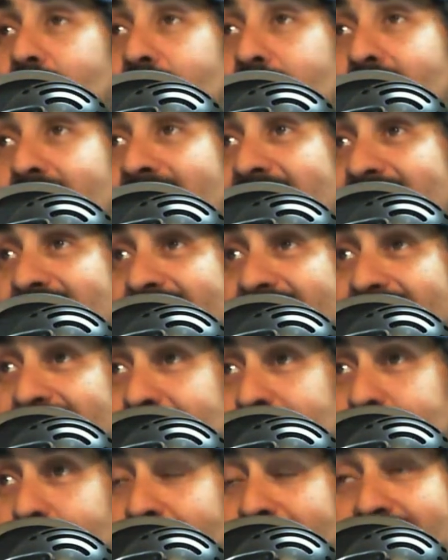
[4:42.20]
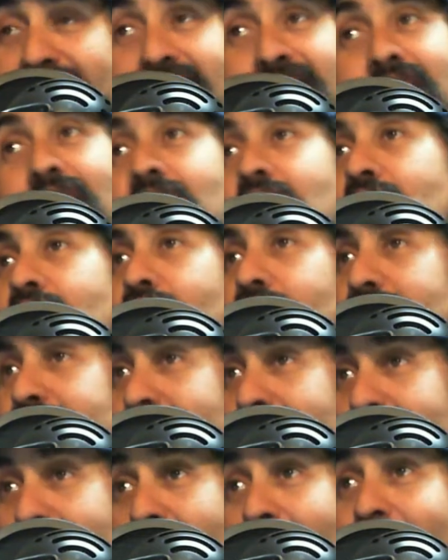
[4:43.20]
that last race was
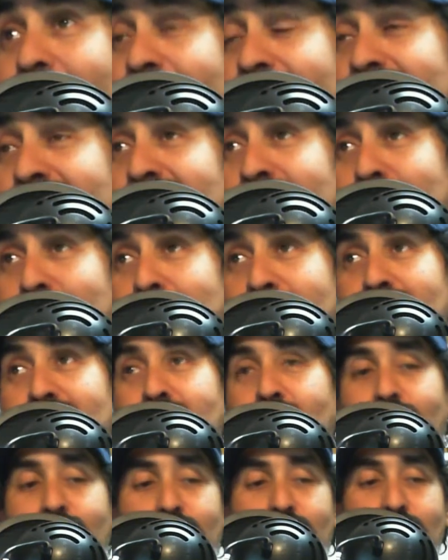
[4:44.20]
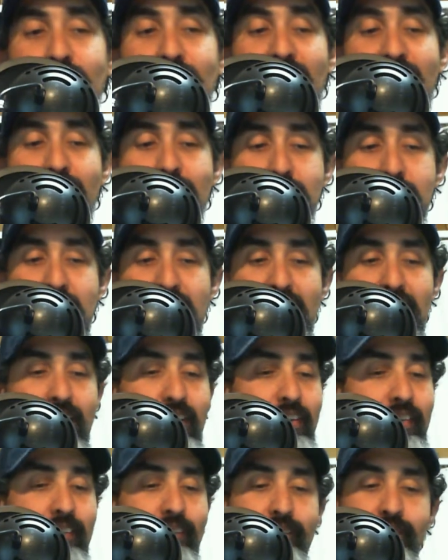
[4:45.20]
a confidence builder for that mare